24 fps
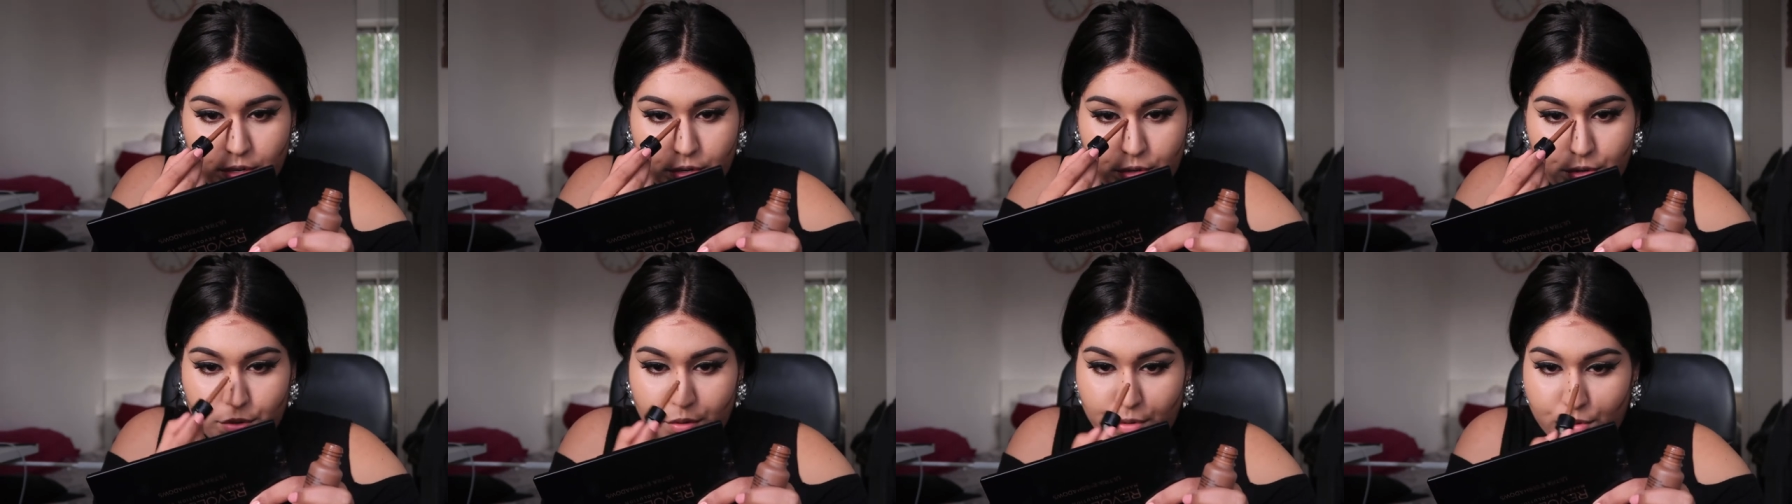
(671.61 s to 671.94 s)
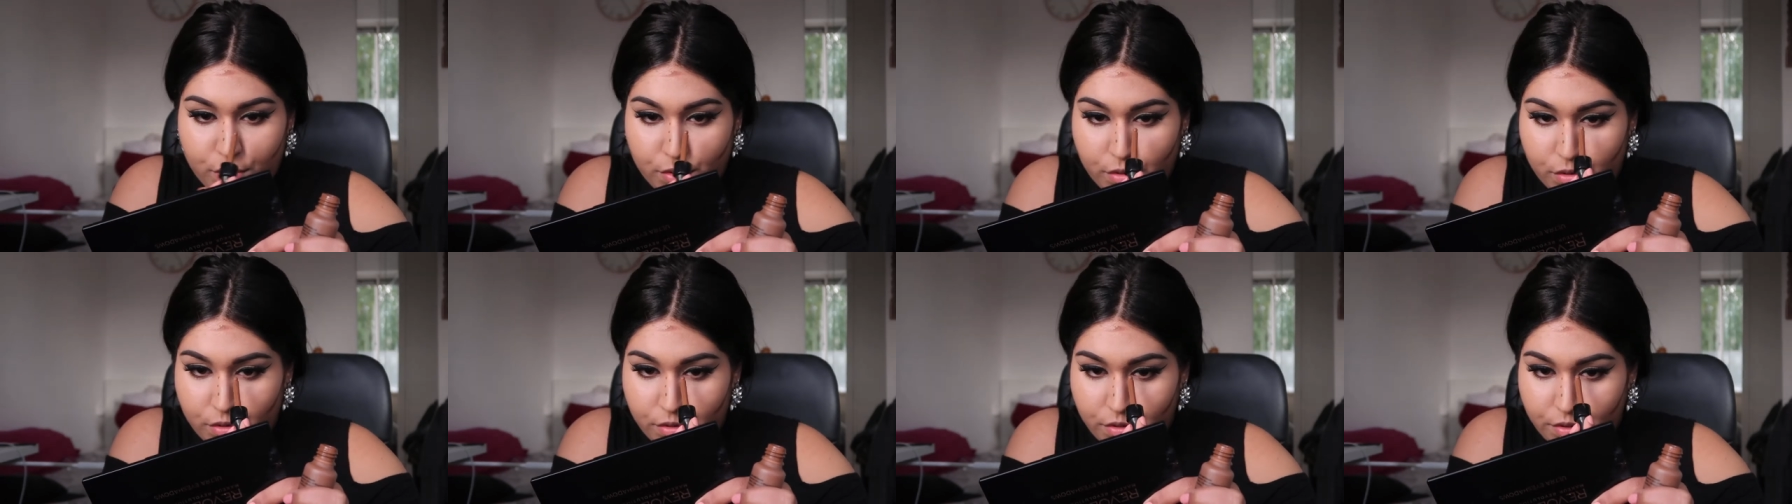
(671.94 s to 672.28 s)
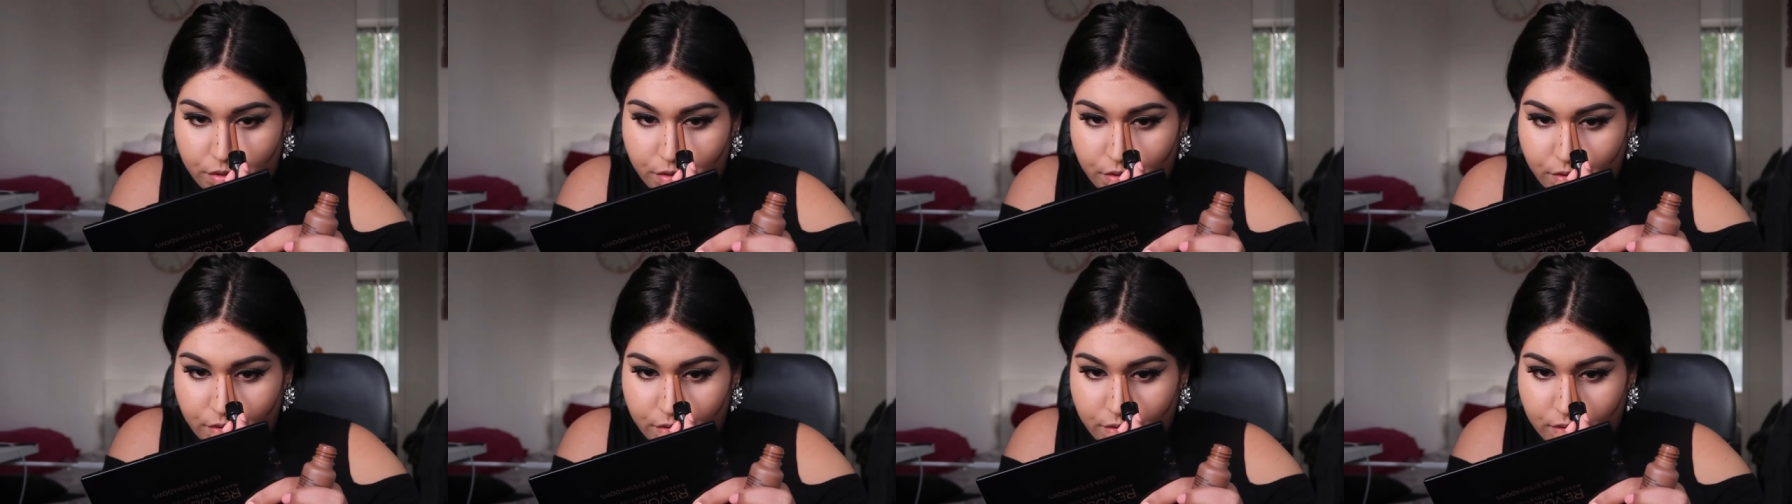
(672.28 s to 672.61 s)
cool
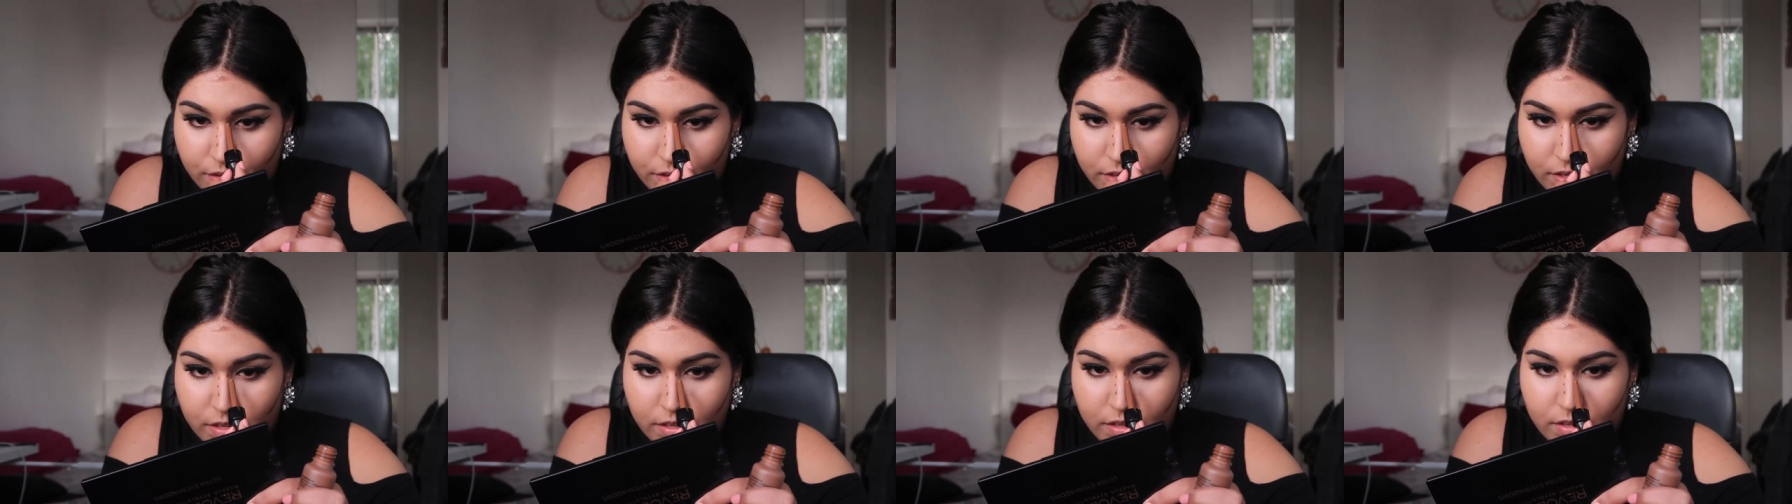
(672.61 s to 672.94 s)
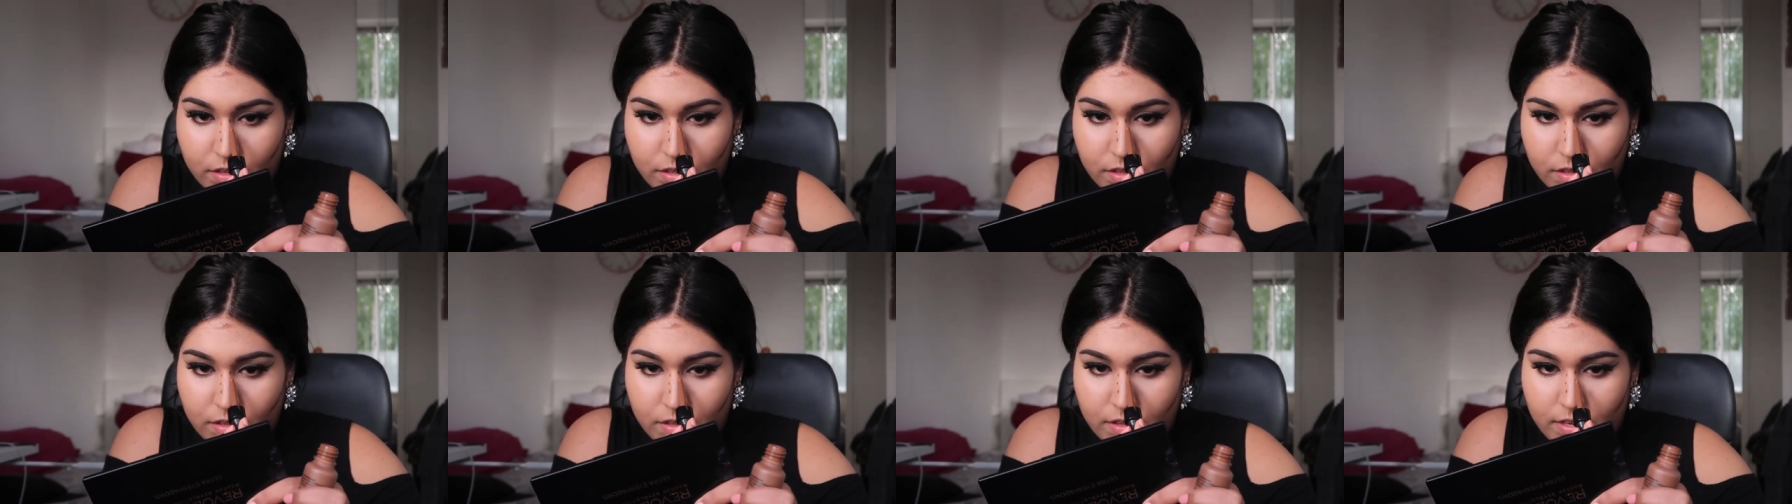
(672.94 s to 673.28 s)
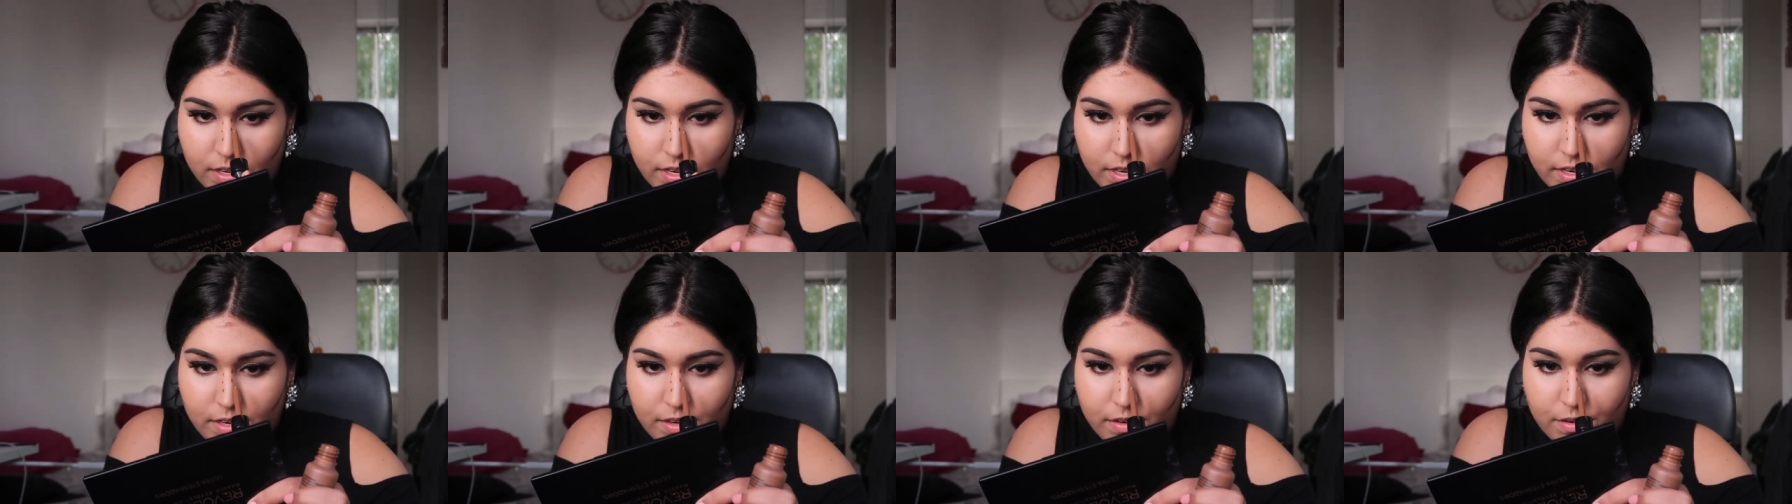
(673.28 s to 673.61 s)

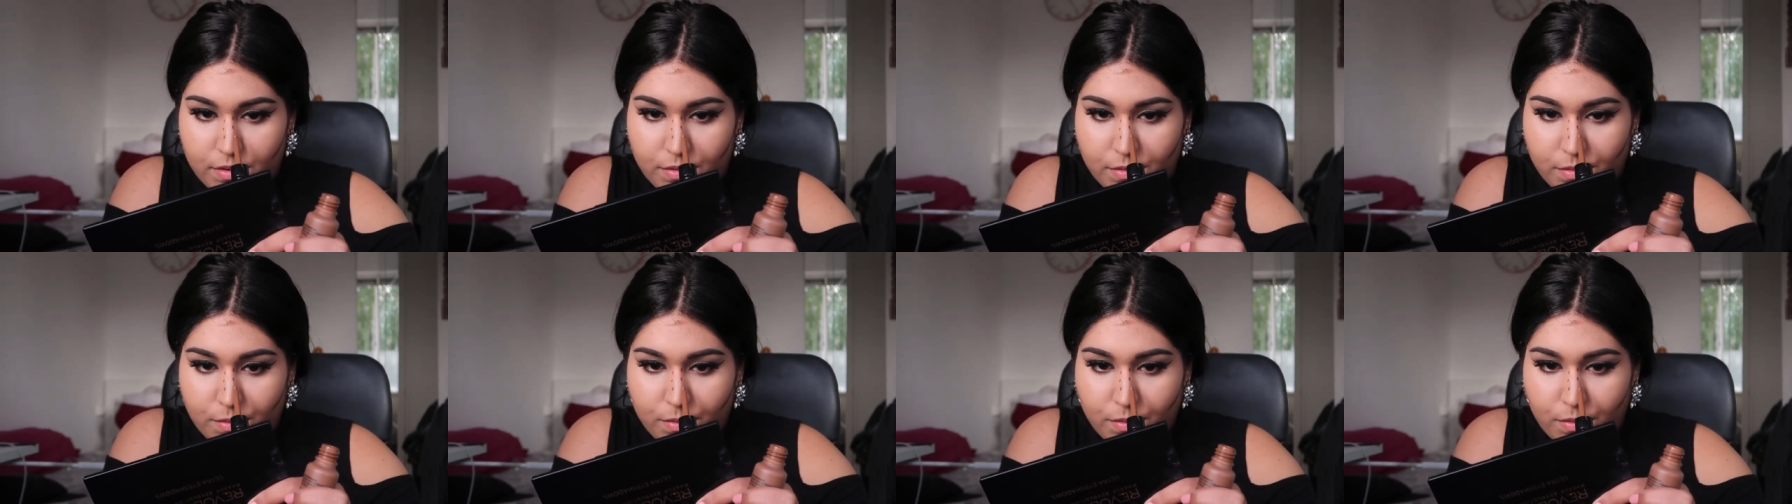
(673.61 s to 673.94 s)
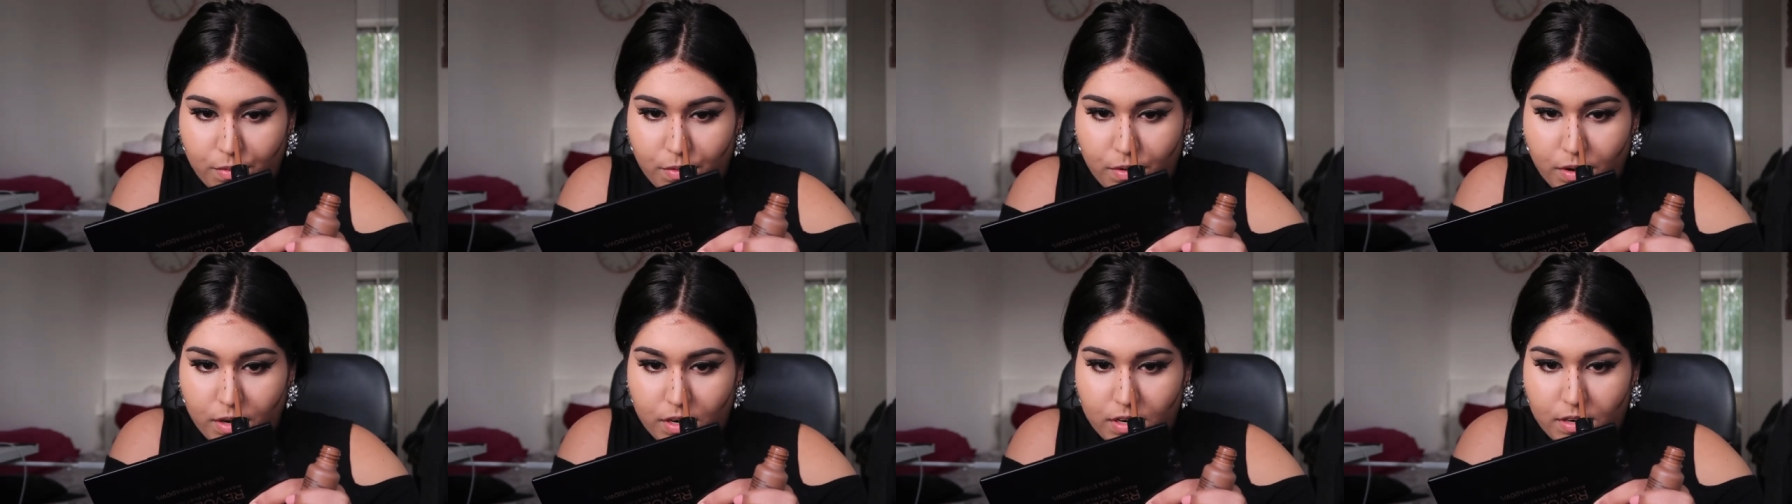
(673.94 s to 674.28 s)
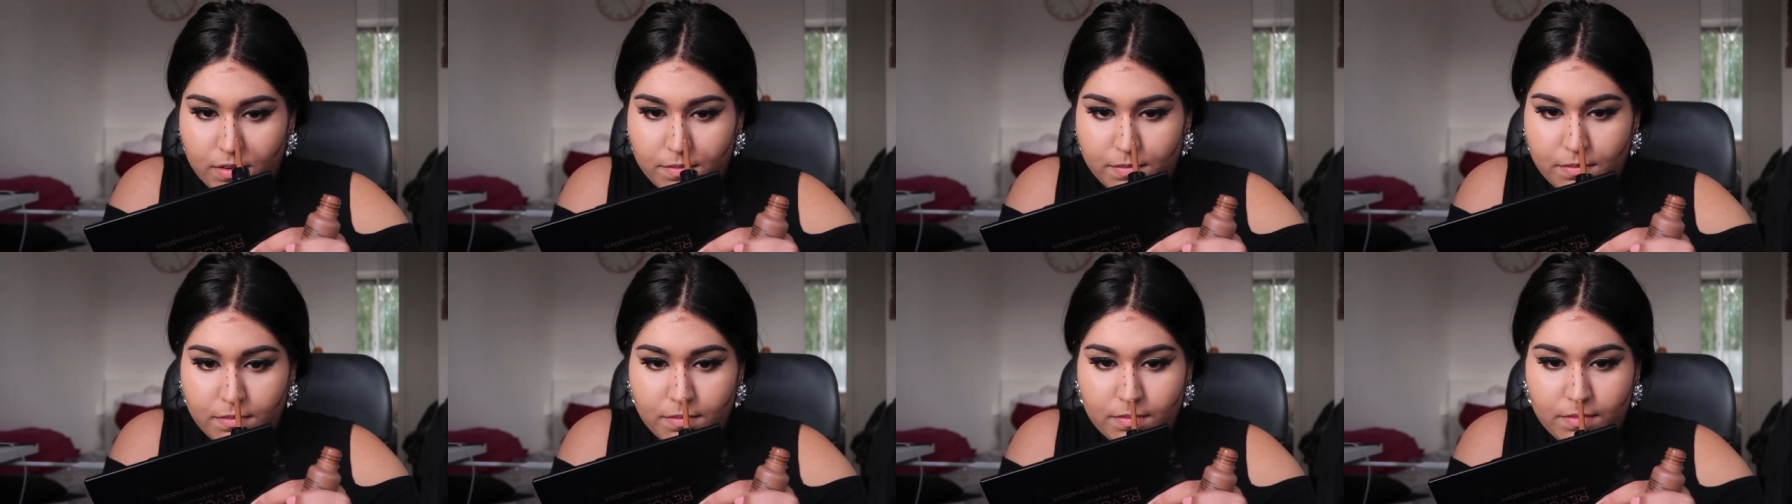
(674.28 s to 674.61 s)
than
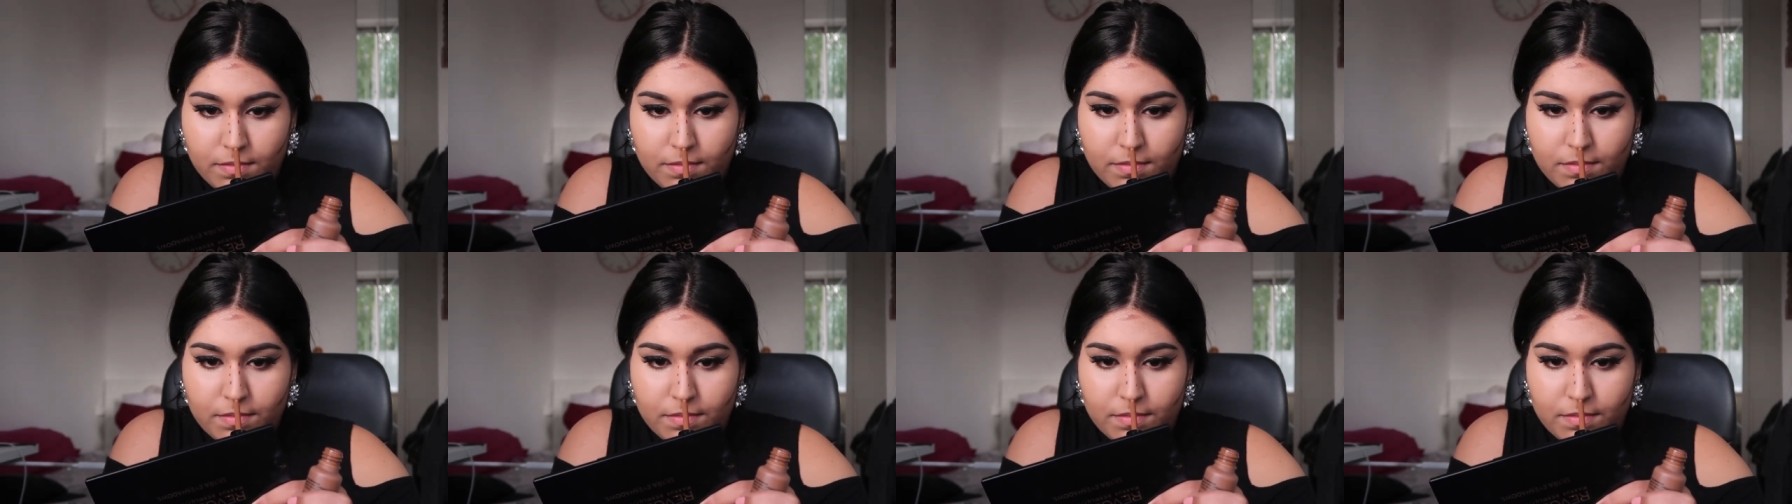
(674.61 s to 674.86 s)
warm.